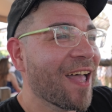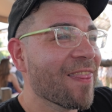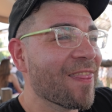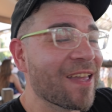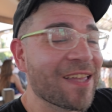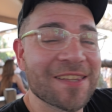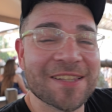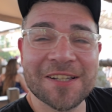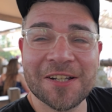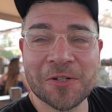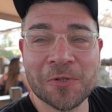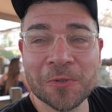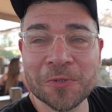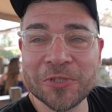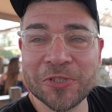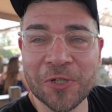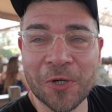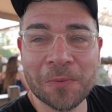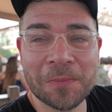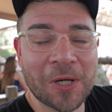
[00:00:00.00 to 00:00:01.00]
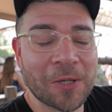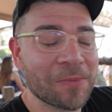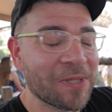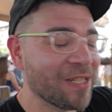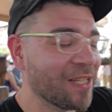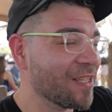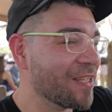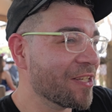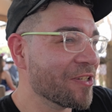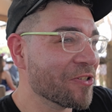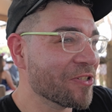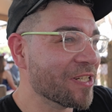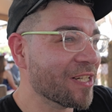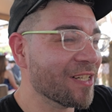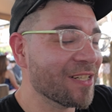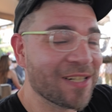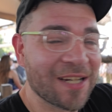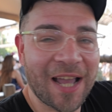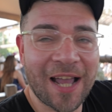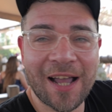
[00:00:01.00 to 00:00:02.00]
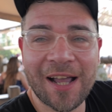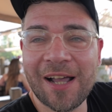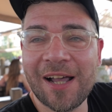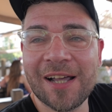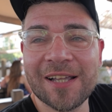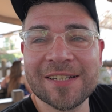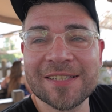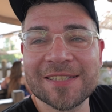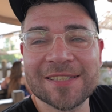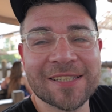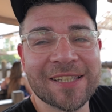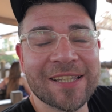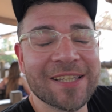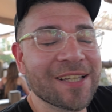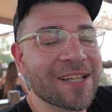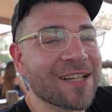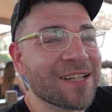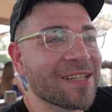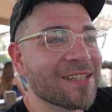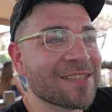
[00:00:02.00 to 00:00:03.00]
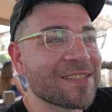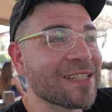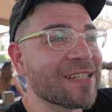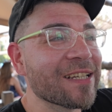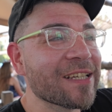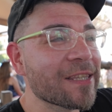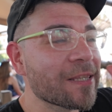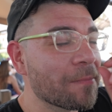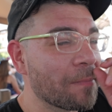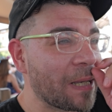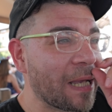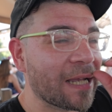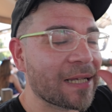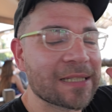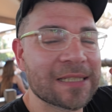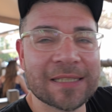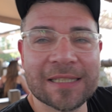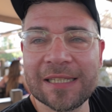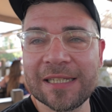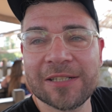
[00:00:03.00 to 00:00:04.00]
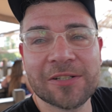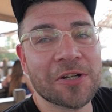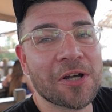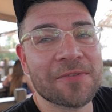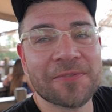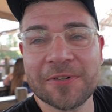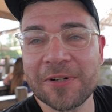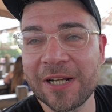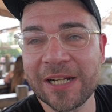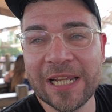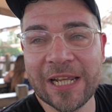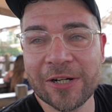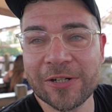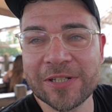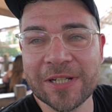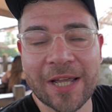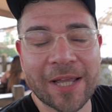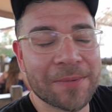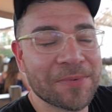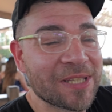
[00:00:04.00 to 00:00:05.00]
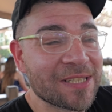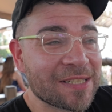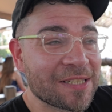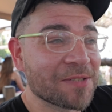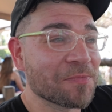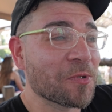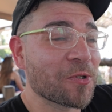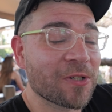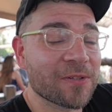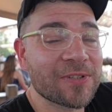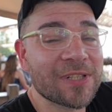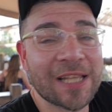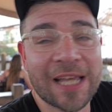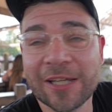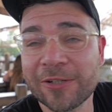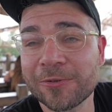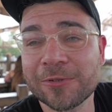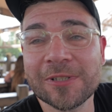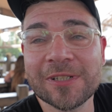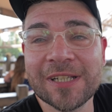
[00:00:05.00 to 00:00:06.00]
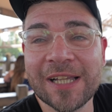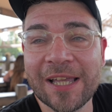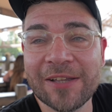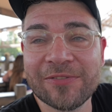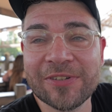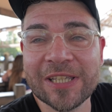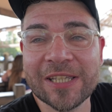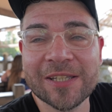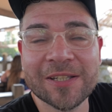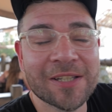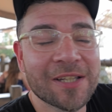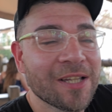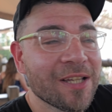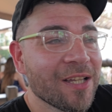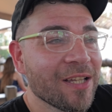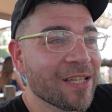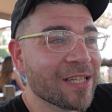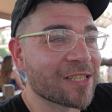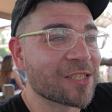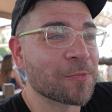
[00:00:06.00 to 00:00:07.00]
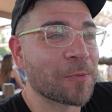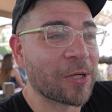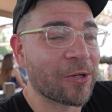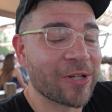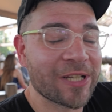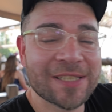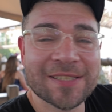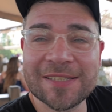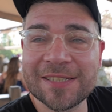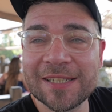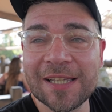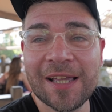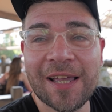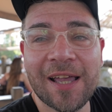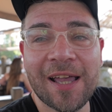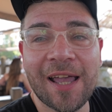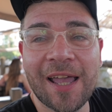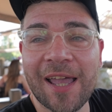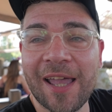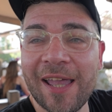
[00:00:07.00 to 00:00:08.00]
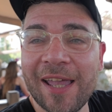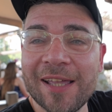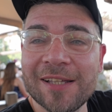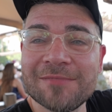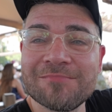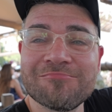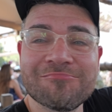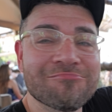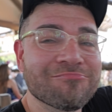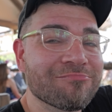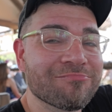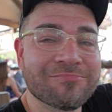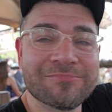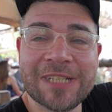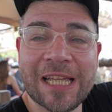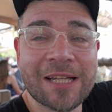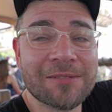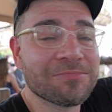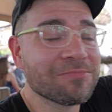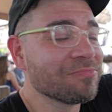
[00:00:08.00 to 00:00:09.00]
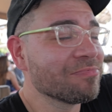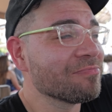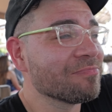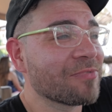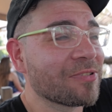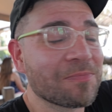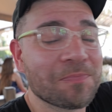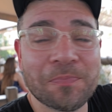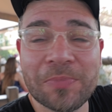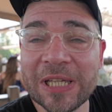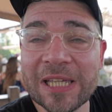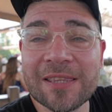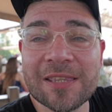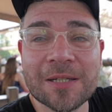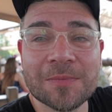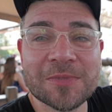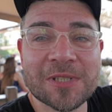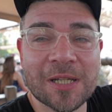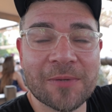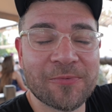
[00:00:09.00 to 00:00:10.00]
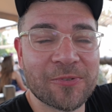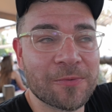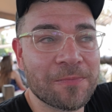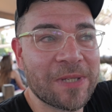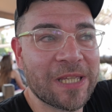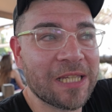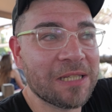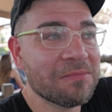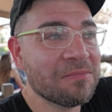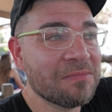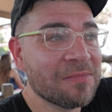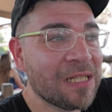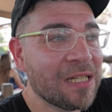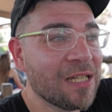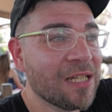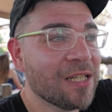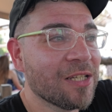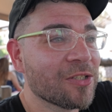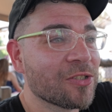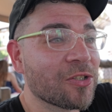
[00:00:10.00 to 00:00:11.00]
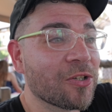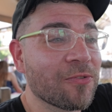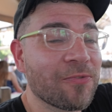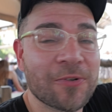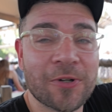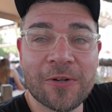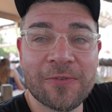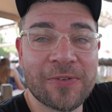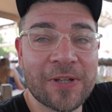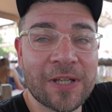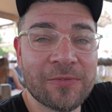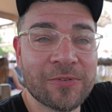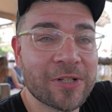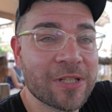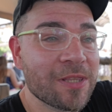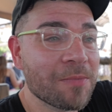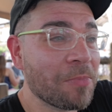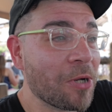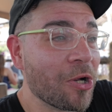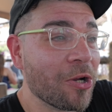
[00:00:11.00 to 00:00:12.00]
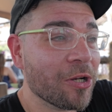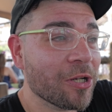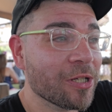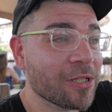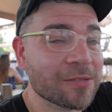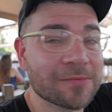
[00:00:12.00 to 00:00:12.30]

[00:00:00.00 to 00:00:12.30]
Then a cool show moment, and then you're done. Honestly, sitting in the back didn't offer any airtime. This is more of a lateral heavy experience. And yeah, big thumbs up for me. So far, favorite in the park.